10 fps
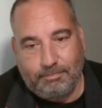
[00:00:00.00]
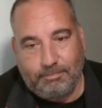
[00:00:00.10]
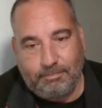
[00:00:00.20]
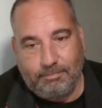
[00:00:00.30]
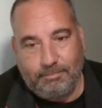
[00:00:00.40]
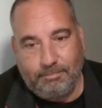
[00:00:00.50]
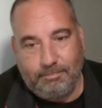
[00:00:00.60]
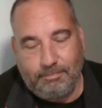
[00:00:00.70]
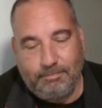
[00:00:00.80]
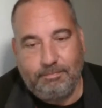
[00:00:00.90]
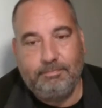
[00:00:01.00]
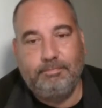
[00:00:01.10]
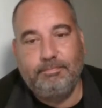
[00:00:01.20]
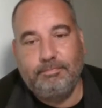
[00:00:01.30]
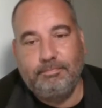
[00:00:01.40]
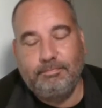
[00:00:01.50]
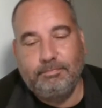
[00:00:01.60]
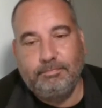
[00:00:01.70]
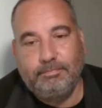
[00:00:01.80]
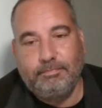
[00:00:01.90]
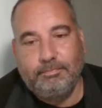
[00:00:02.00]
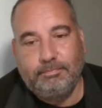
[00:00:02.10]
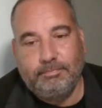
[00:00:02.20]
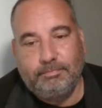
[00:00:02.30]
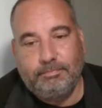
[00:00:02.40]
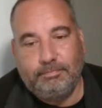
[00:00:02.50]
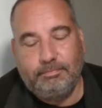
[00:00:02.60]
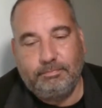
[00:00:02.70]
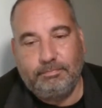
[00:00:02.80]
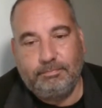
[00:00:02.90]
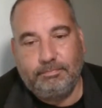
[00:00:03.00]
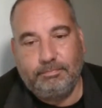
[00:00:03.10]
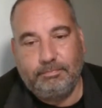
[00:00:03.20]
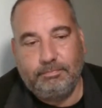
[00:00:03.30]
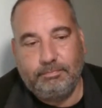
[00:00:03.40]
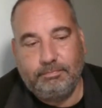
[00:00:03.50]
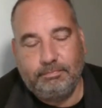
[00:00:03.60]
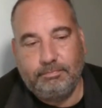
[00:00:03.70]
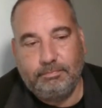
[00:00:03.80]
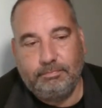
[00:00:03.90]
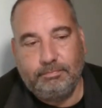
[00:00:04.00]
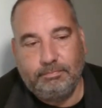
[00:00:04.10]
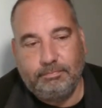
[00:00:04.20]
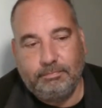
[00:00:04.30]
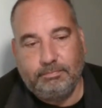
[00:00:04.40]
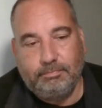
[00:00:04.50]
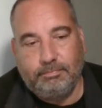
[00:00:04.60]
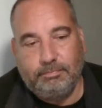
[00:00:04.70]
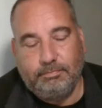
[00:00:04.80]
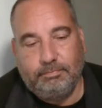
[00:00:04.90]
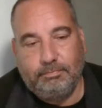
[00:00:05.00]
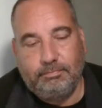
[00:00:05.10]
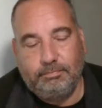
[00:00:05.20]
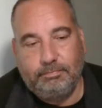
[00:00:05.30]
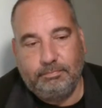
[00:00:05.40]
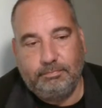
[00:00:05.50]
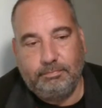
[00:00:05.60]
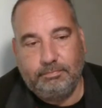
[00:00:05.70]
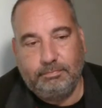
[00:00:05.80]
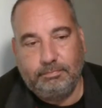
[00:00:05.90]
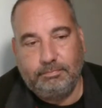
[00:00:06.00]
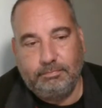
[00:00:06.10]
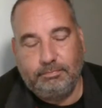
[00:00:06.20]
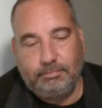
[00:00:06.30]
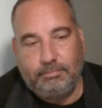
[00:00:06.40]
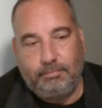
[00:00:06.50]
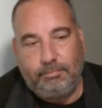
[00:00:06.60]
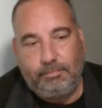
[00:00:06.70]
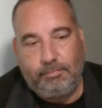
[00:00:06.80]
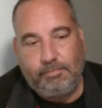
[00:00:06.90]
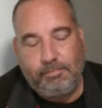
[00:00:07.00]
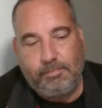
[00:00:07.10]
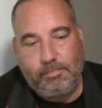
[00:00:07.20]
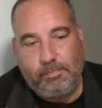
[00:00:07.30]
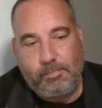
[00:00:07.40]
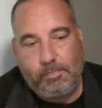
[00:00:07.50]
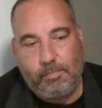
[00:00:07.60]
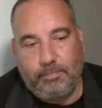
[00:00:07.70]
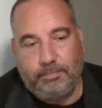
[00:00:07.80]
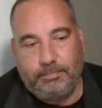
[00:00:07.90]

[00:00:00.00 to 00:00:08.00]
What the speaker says: [no speech]